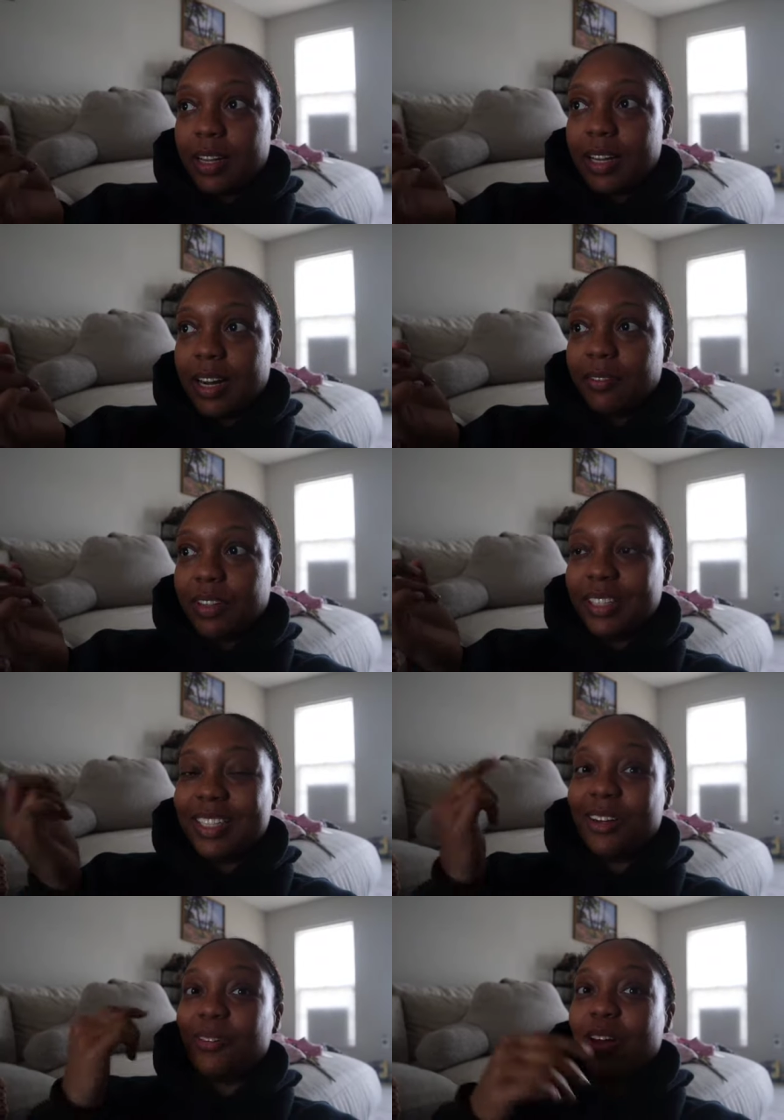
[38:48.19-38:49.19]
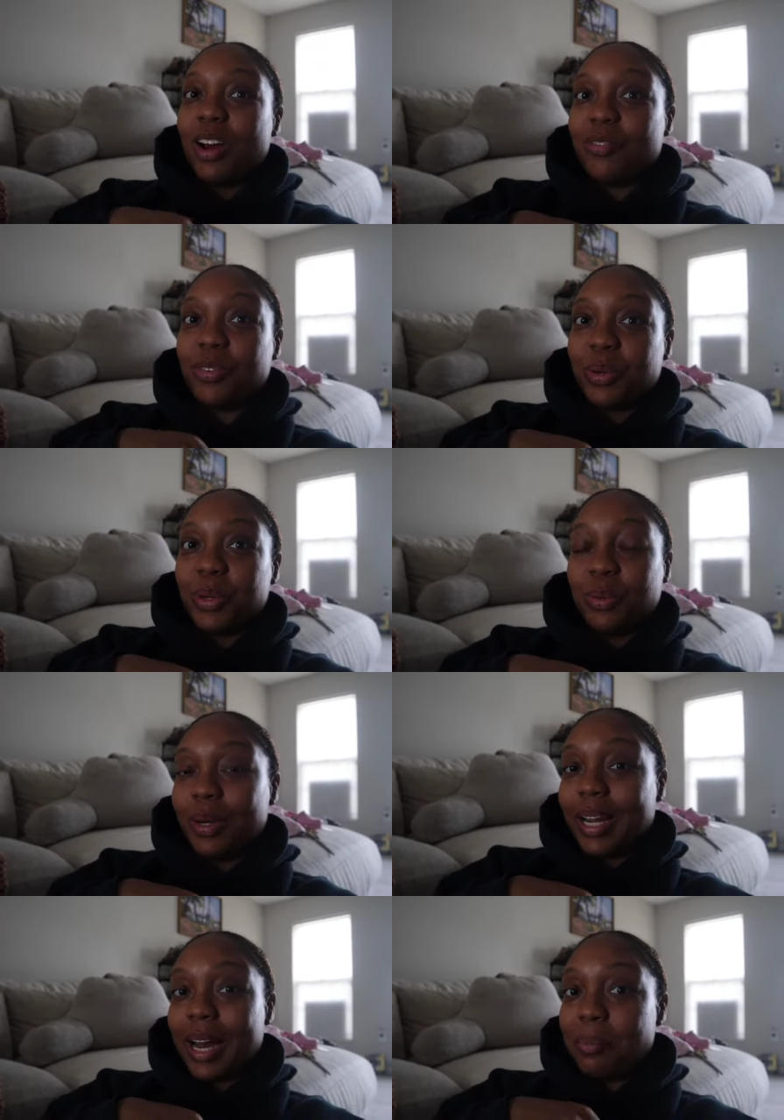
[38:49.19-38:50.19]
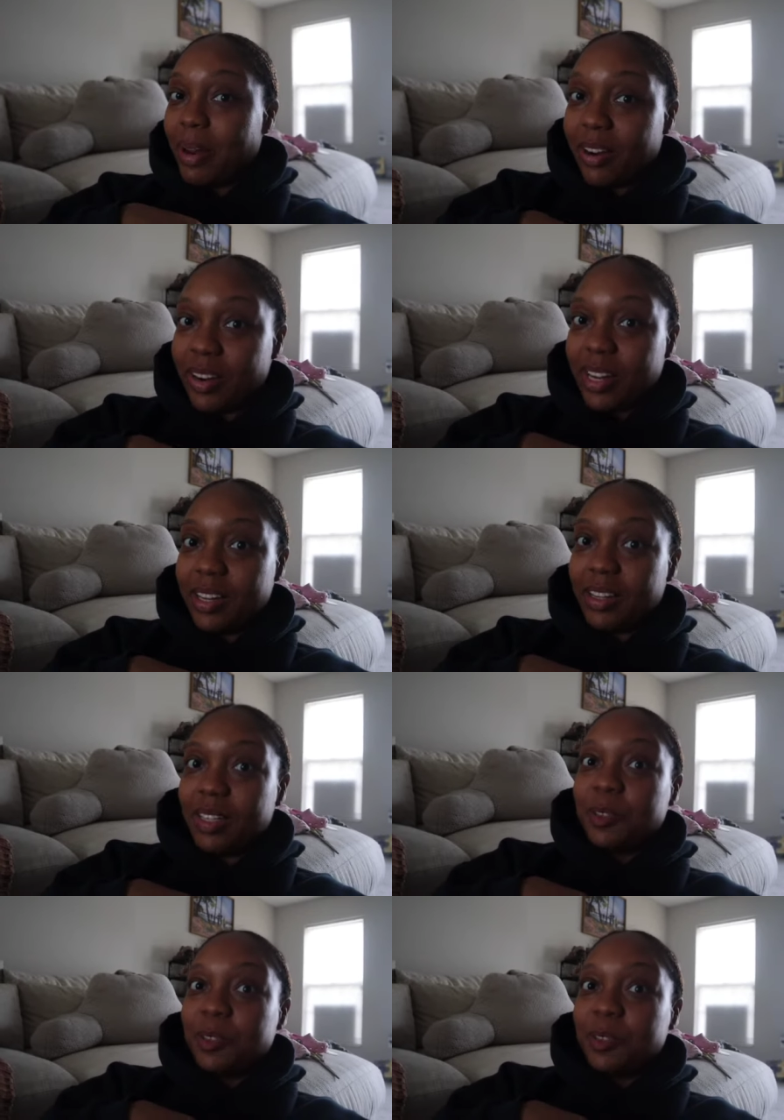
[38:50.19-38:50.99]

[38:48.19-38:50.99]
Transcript: Then I did a vlog for when I got married,